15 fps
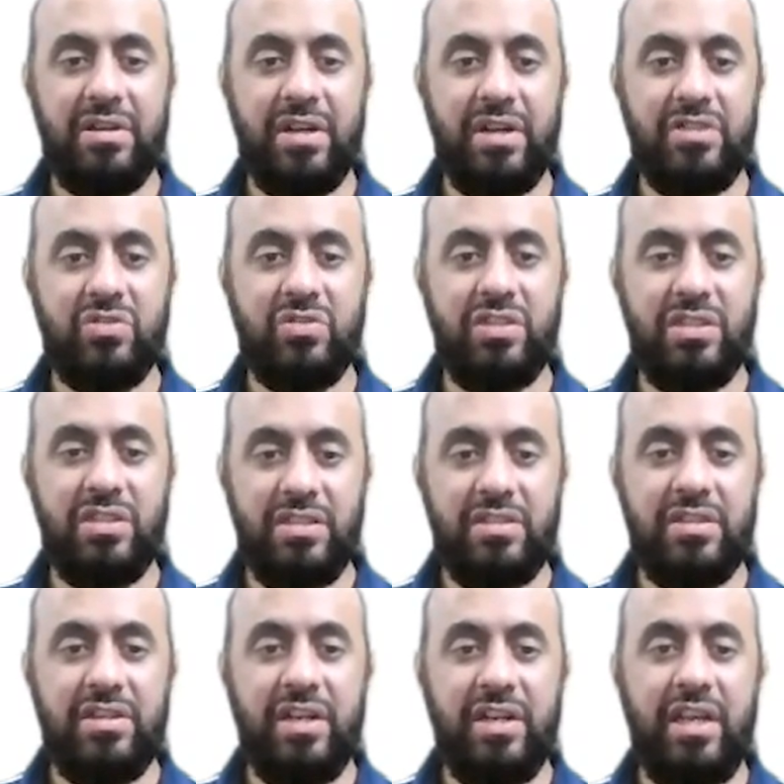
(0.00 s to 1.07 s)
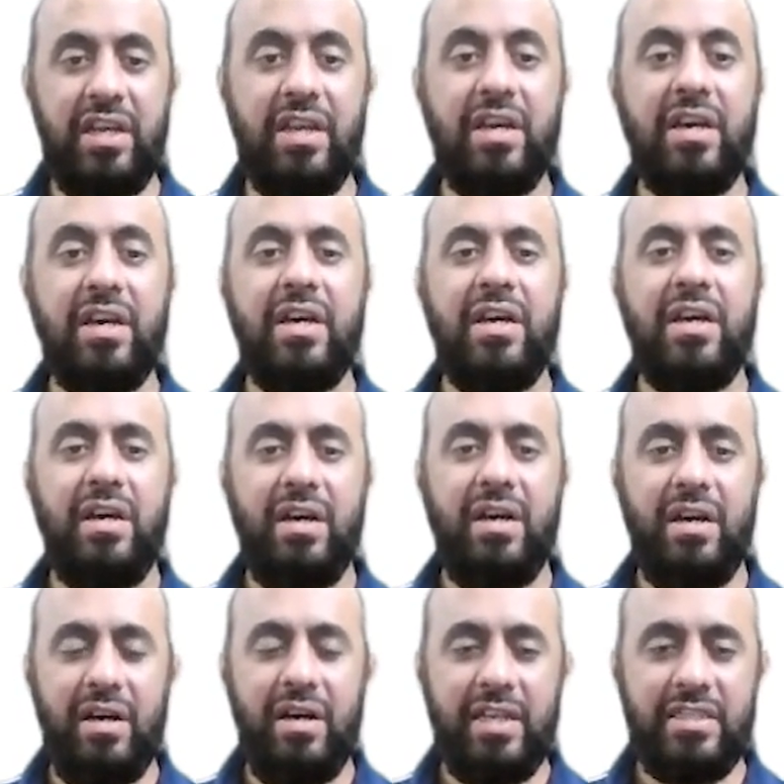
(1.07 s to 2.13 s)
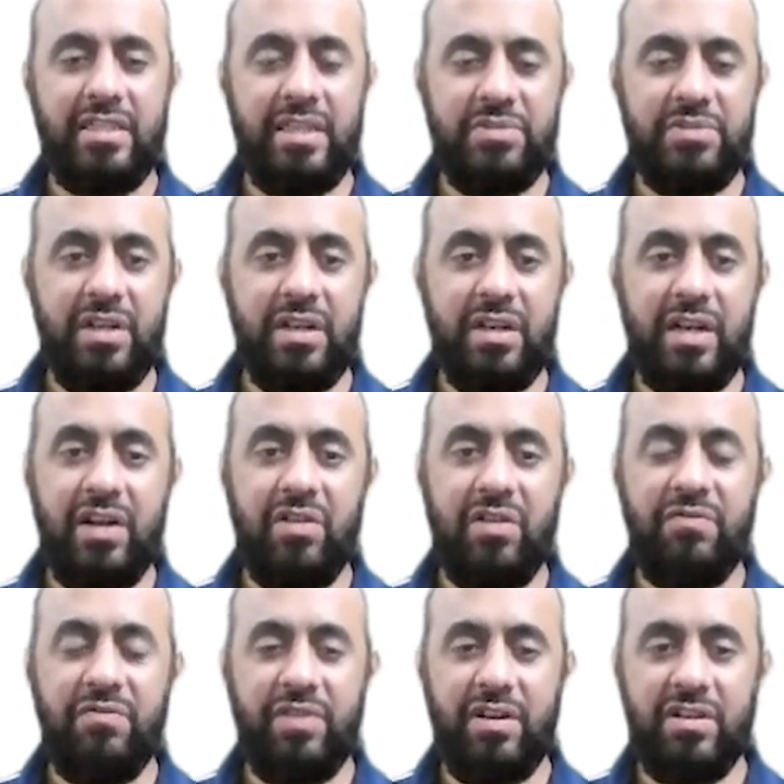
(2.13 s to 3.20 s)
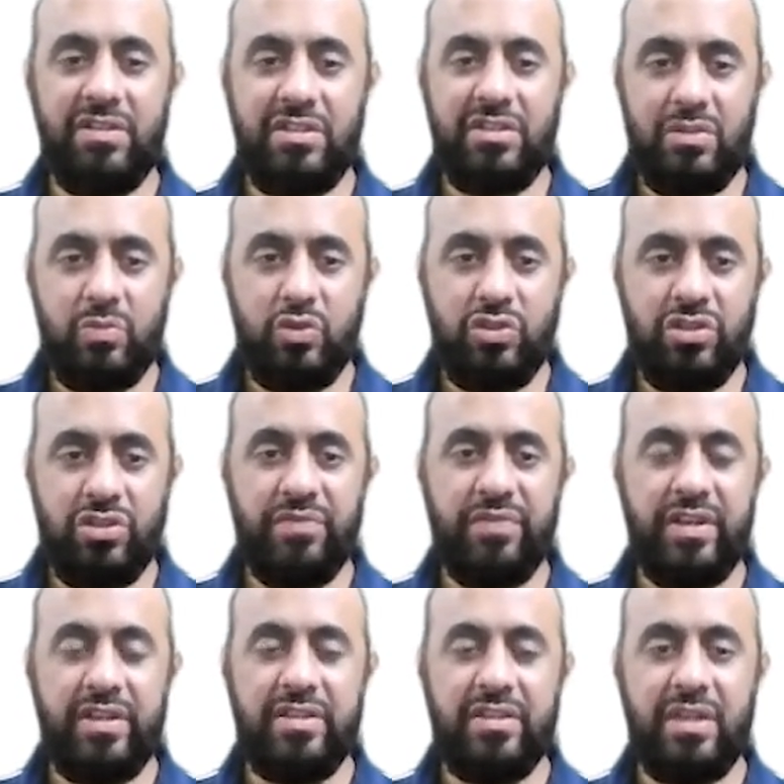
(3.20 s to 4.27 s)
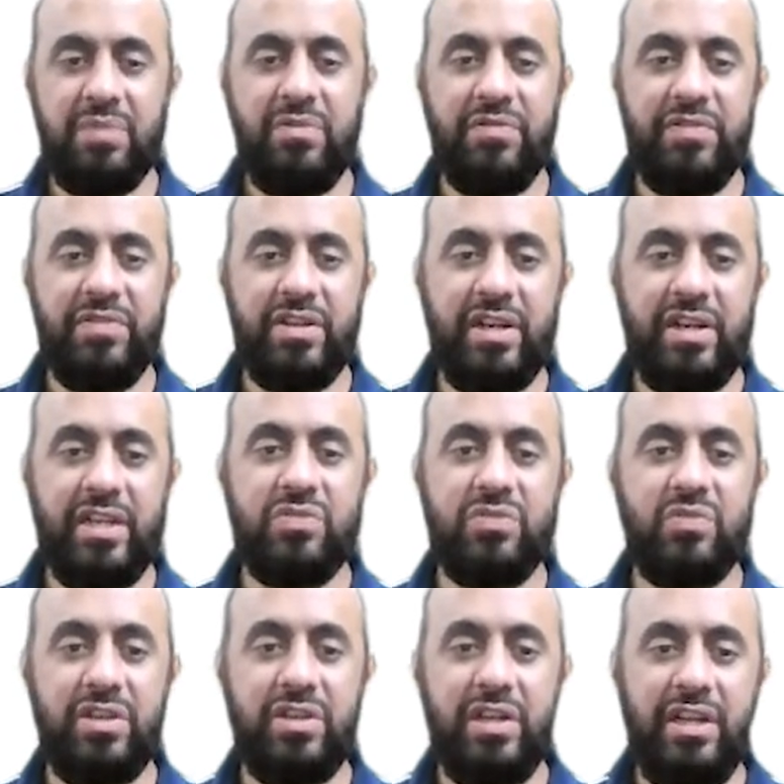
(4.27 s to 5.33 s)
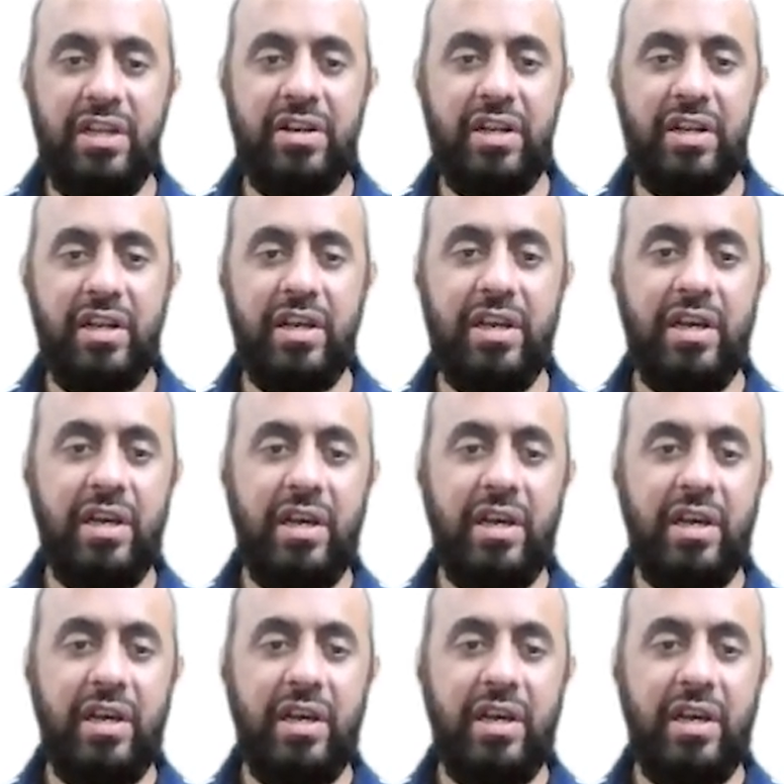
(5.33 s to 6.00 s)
grades so this is really uh, exceptional kind of uh, distribution where some of the grades were really, really